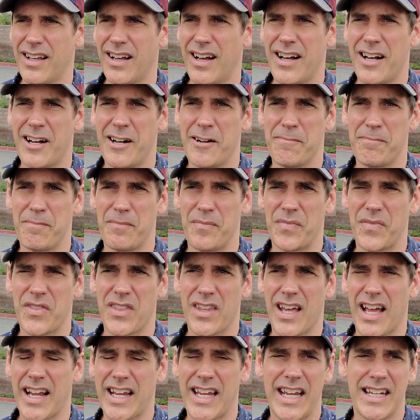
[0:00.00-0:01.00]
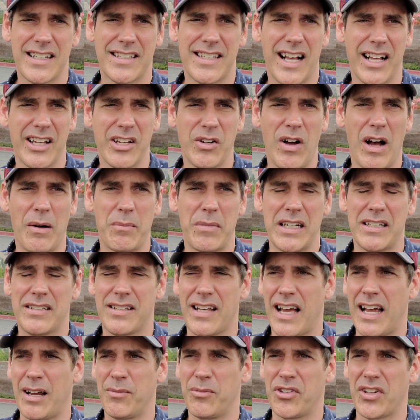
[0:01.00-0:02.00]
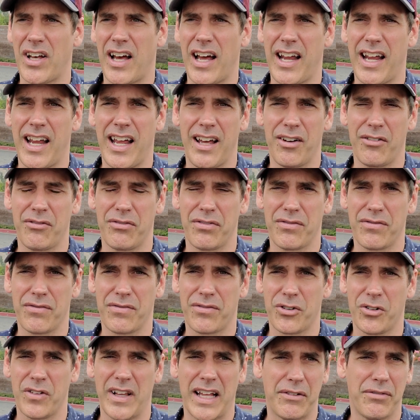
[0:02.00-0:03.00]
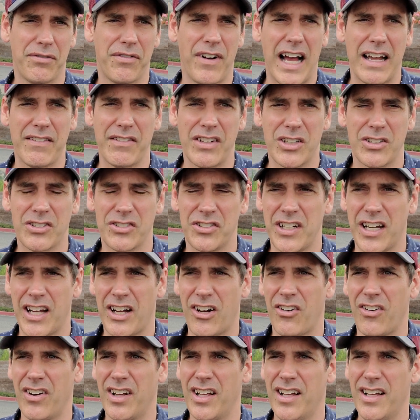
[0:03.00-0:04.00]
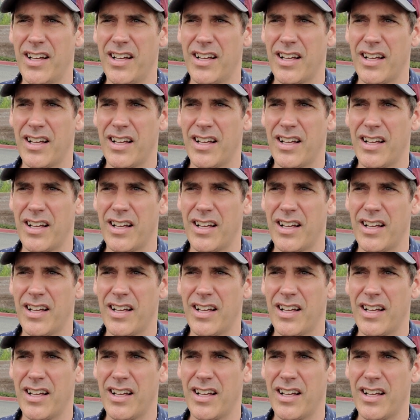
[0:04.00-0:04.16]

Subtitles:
I can't tell you how many times I have, for like 5 years now,